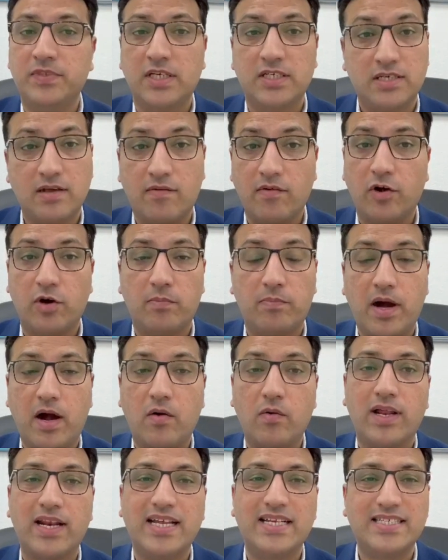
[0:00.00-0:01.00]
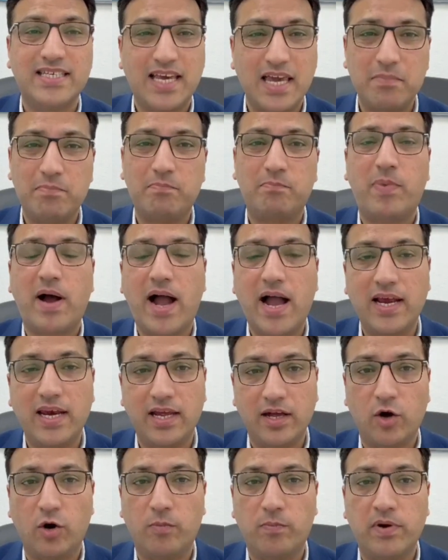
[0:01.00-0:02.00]
£700, and it's keep
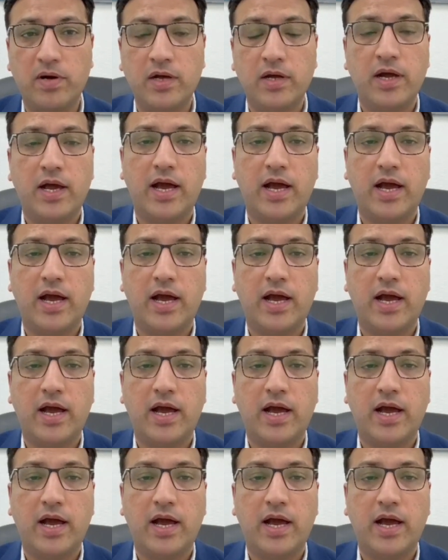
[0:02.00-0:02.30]
piling up,